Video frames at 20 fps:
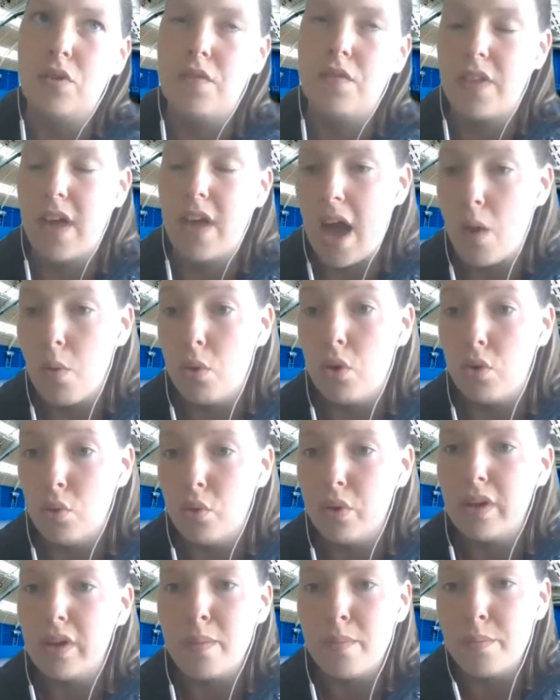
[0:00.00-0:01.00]
of the Our
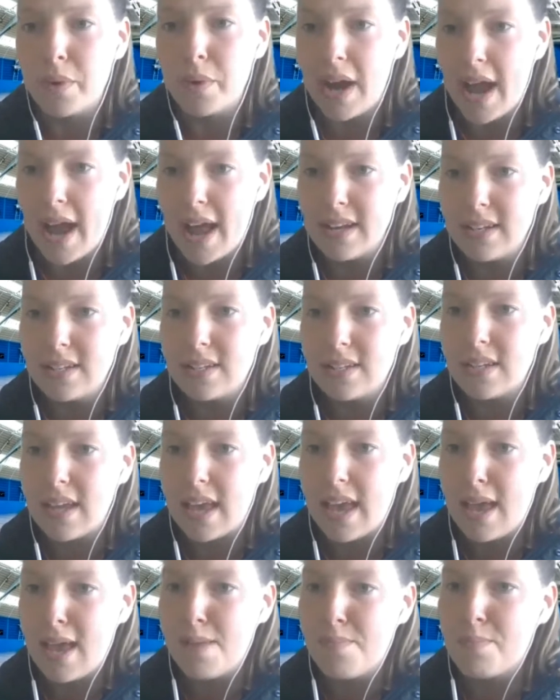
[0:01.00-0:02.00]
Oriam brand
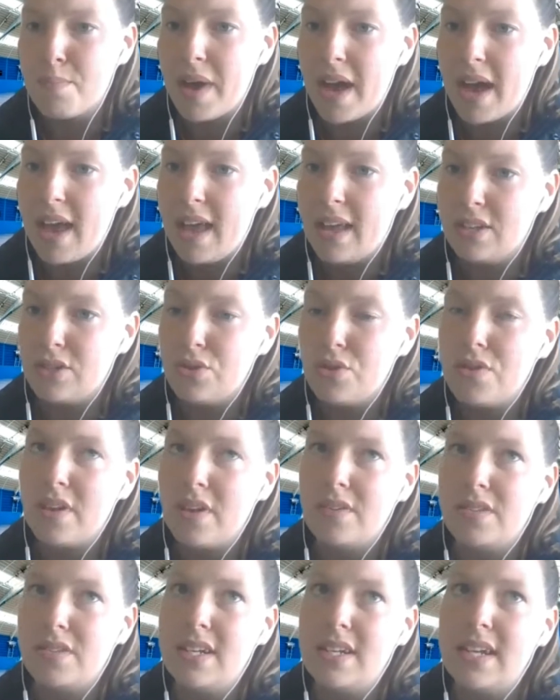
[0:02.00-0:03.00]
back in
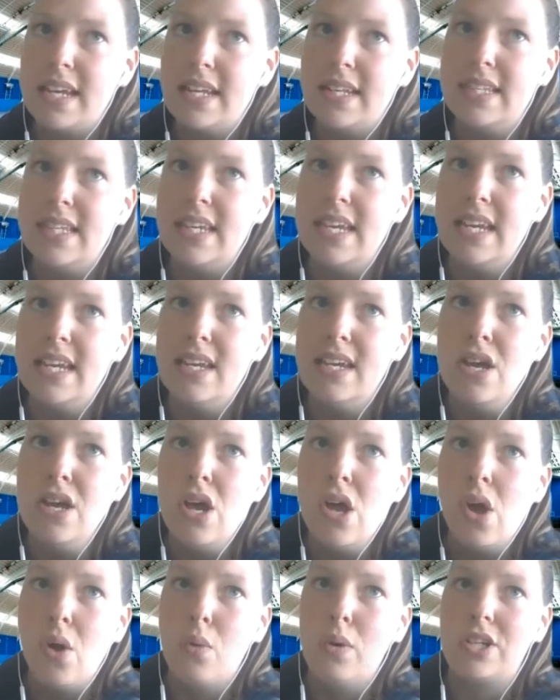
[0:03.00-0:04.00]
2019,
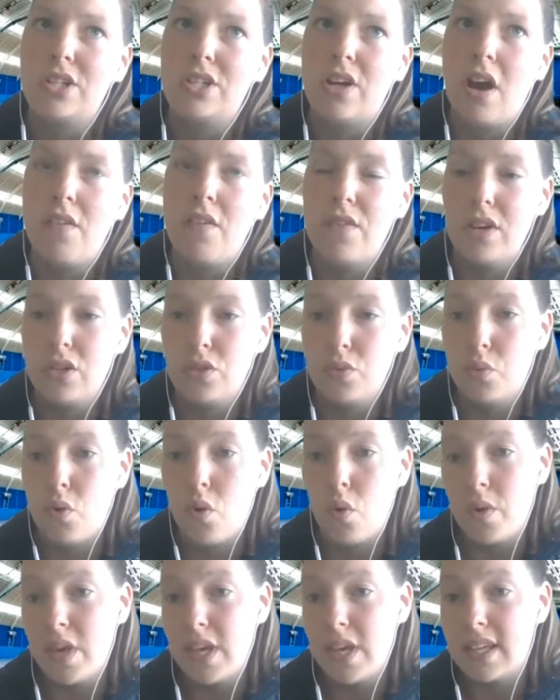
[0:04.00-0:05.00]
which covered
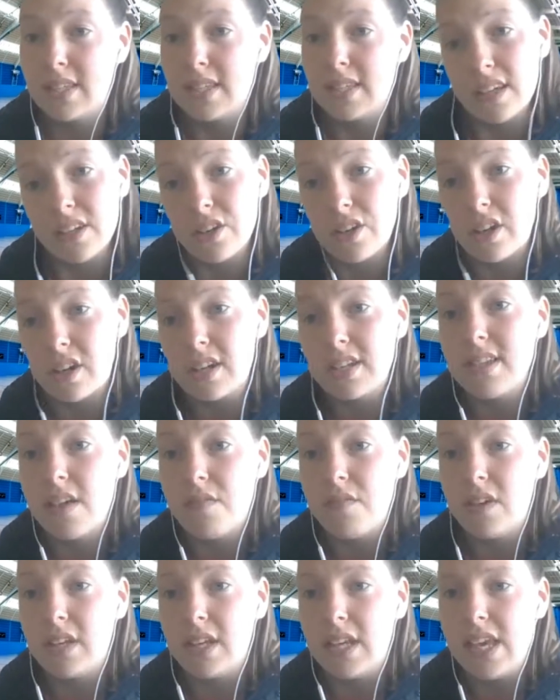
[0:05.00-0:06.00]
what we consider our
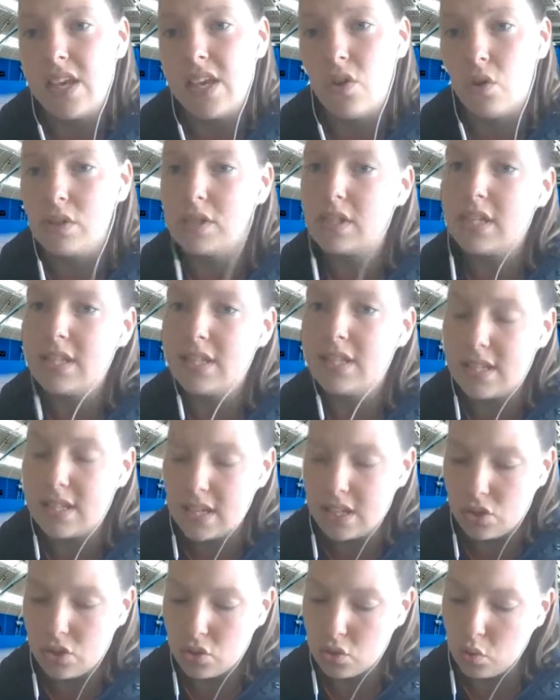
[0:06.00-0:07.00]
7 key
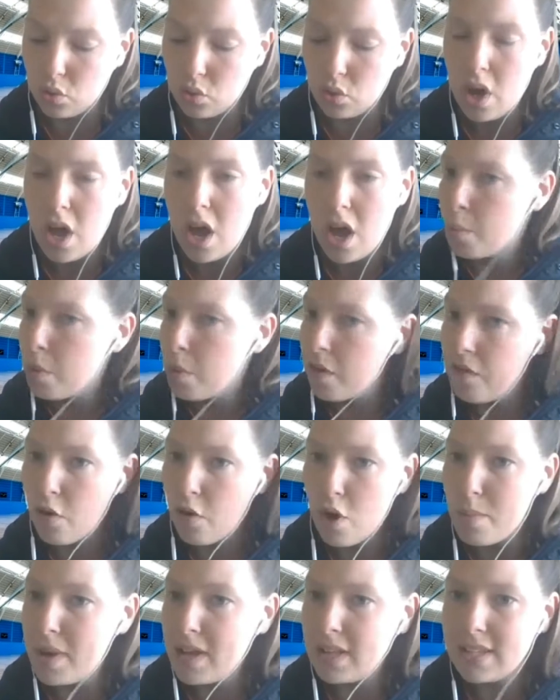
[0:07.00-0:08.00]
audiences. So
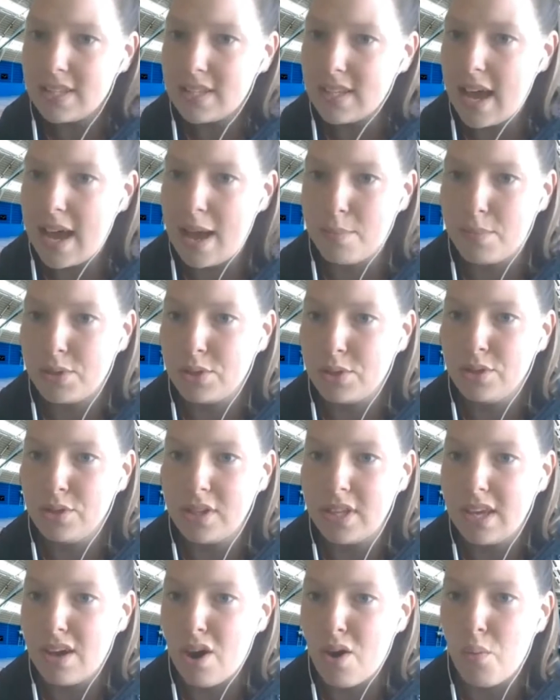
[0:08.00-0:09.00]
performance
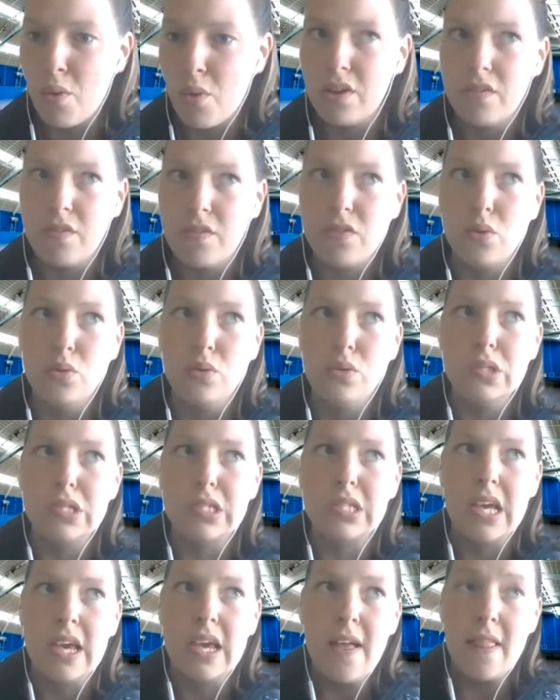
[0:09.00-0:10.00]
absolutely are one of
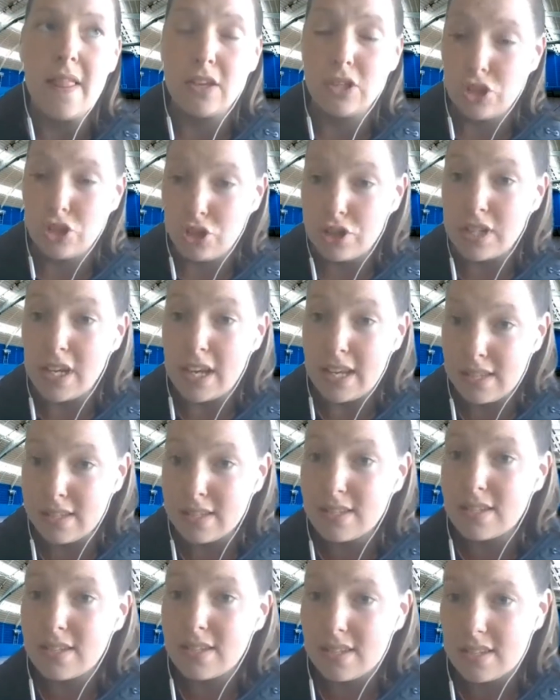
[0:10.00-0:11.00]
those.
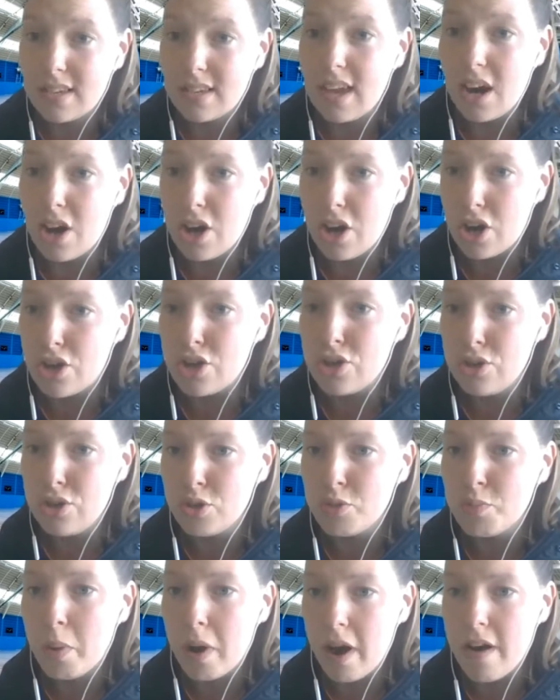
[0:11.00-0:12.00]
Students are a
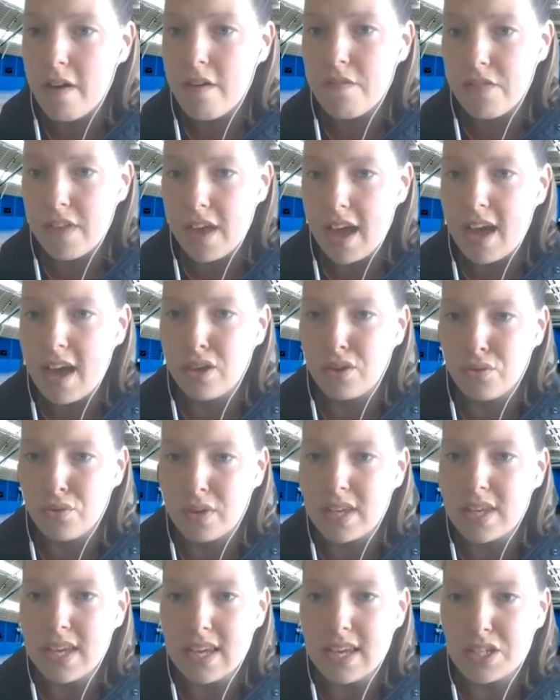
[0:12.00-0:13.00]
huge part of that, you know,
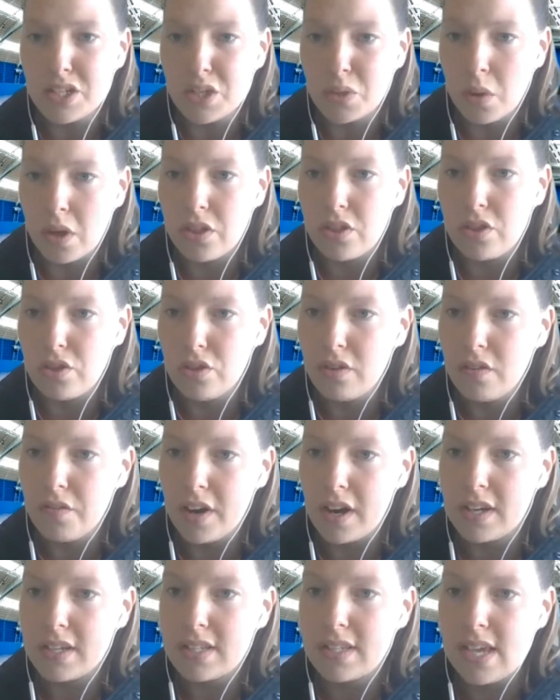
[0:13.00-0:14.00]
engaging with the
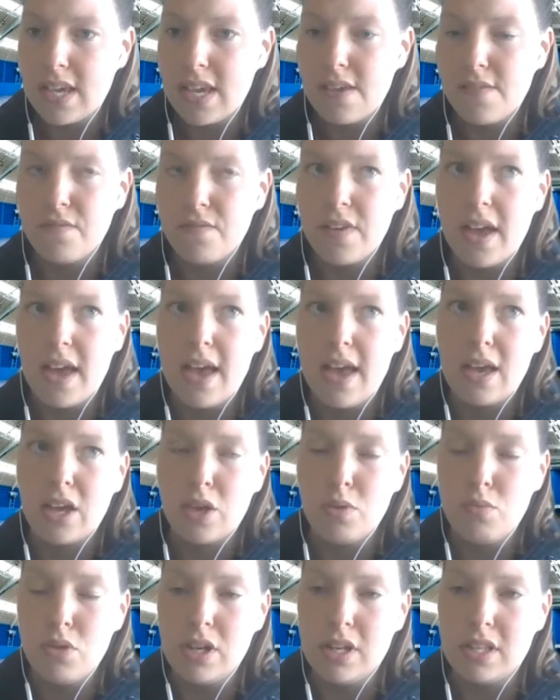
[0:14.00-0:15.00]
university and
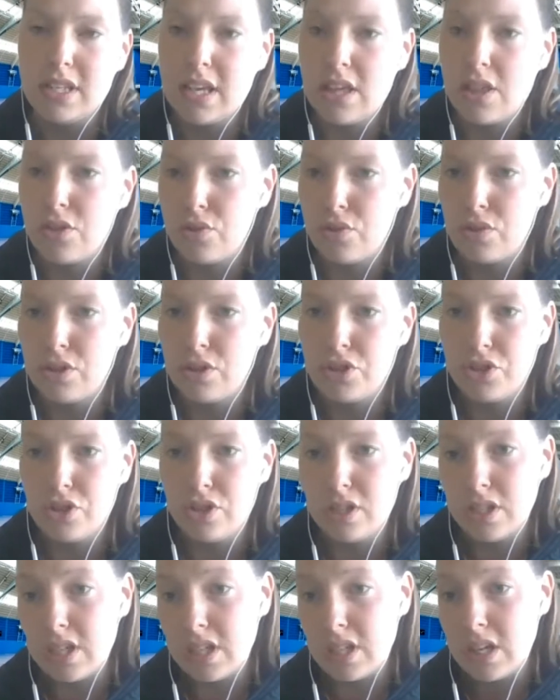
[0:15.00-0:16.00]
community through the
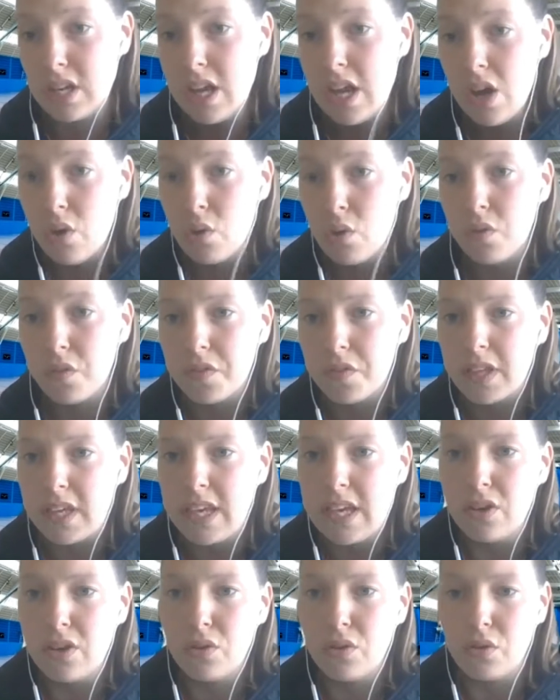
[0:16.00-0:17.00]
students, and hopefully
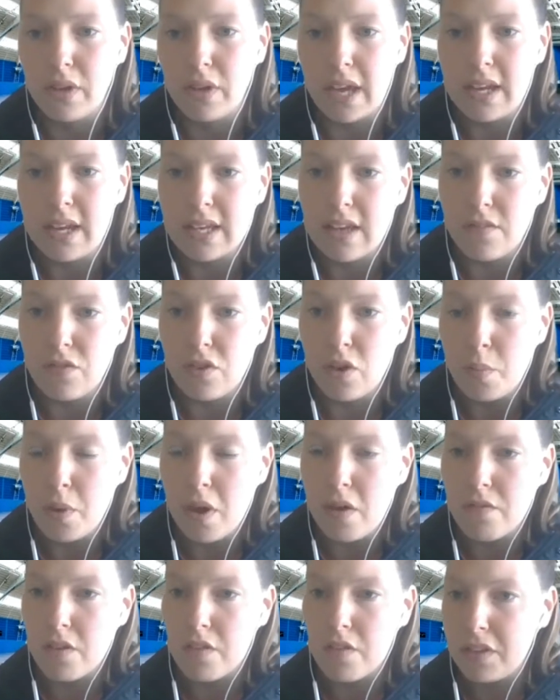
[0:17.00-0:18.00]
Keir will kind of give you a
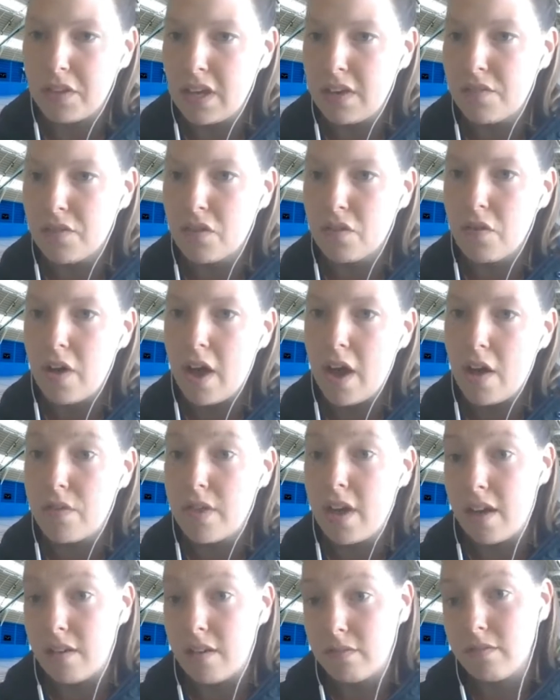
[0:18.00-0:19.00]
bit of a flavour of how
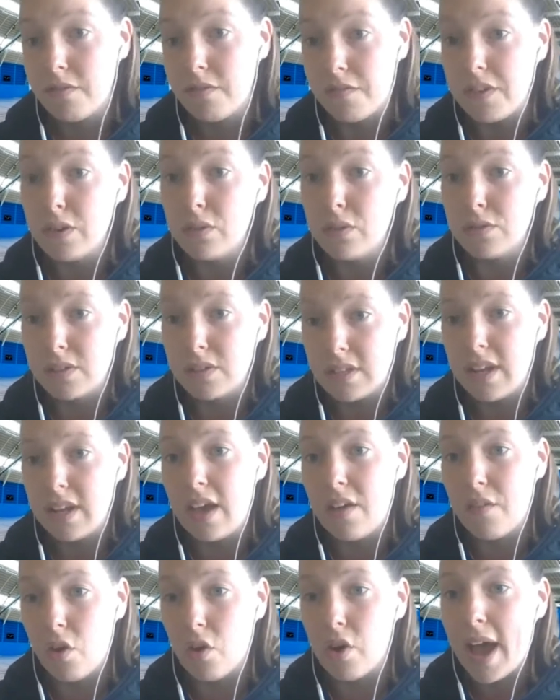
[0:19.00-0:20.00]
that feels
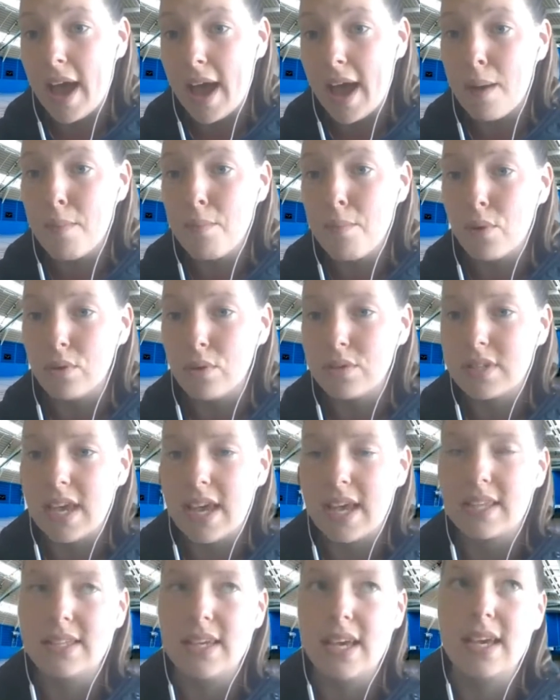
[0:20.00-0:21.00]
on a handball
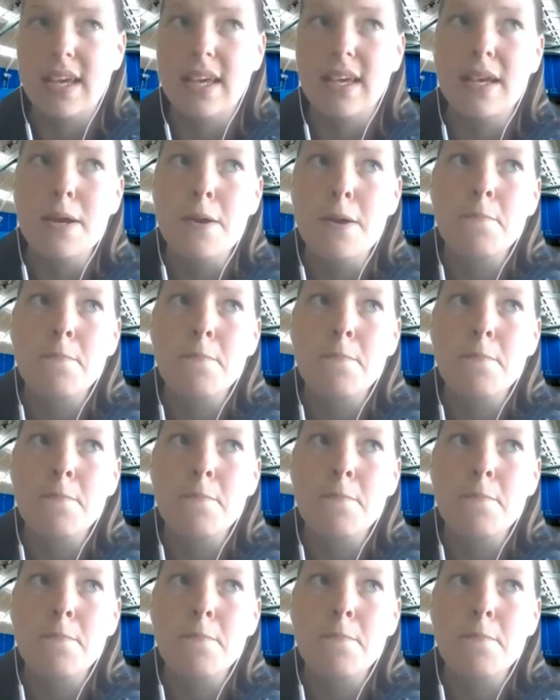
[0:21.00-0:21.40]
setting.